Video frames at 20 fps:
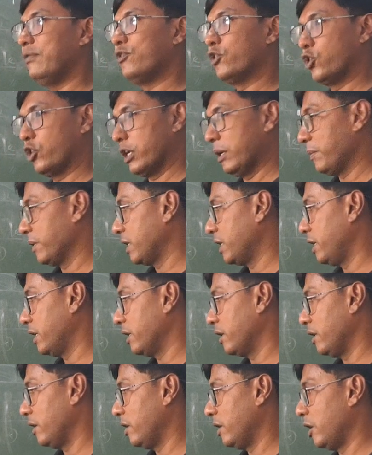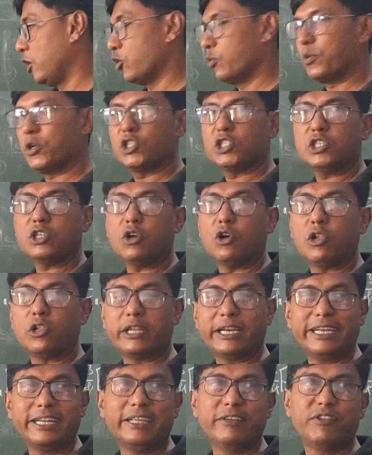photochemical allowed process.
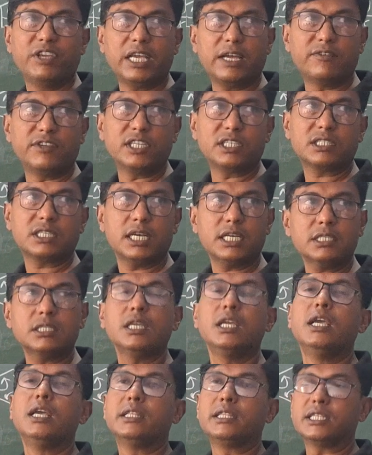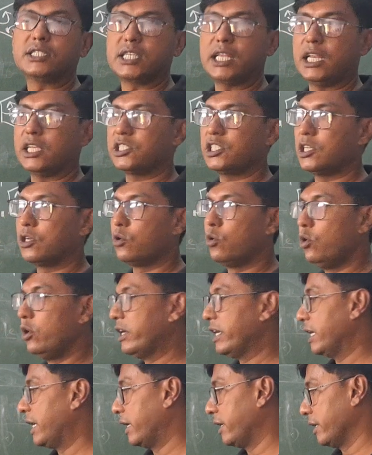Already we have discussed the selection rule
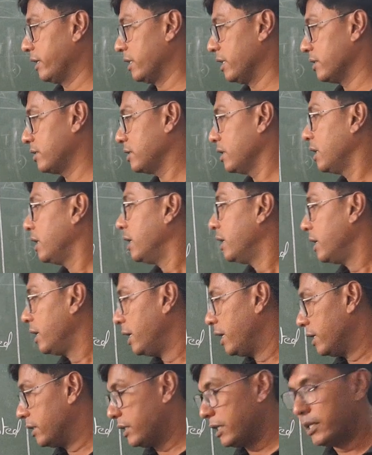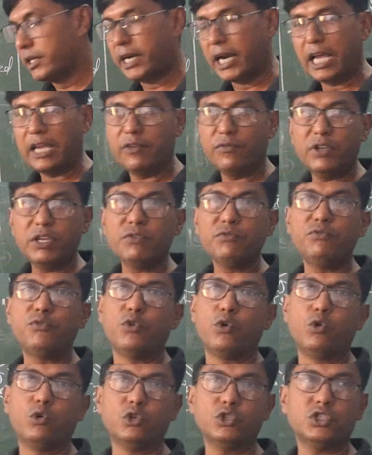regarding this. The driving
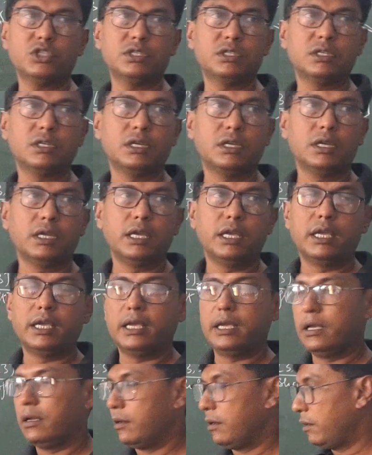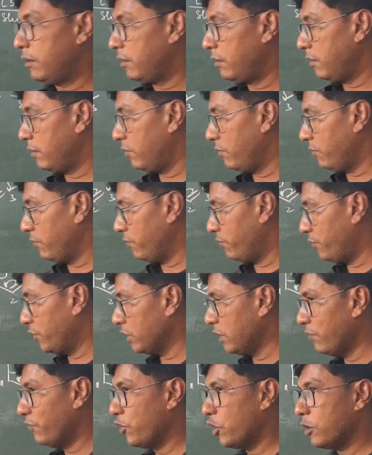force for
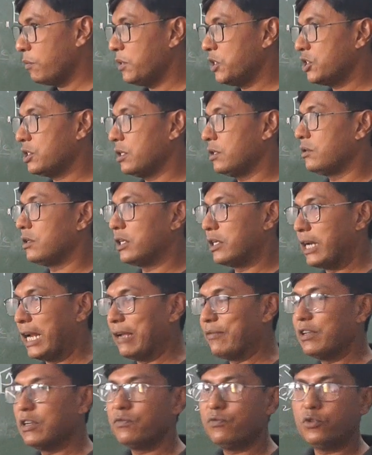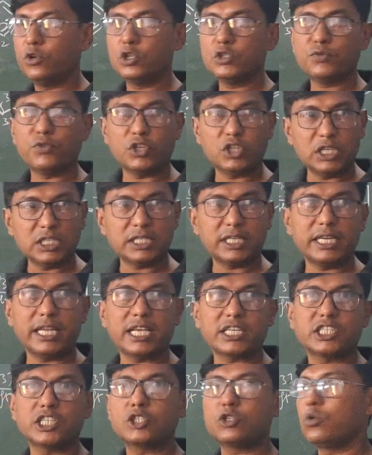the formation, the driving force for this
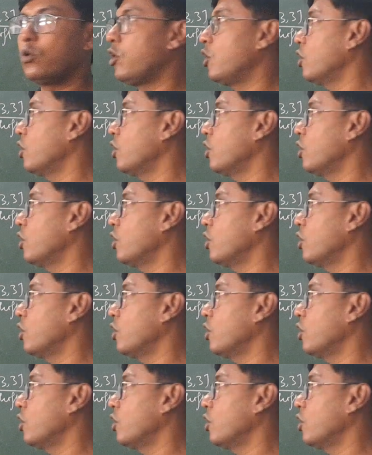reaction to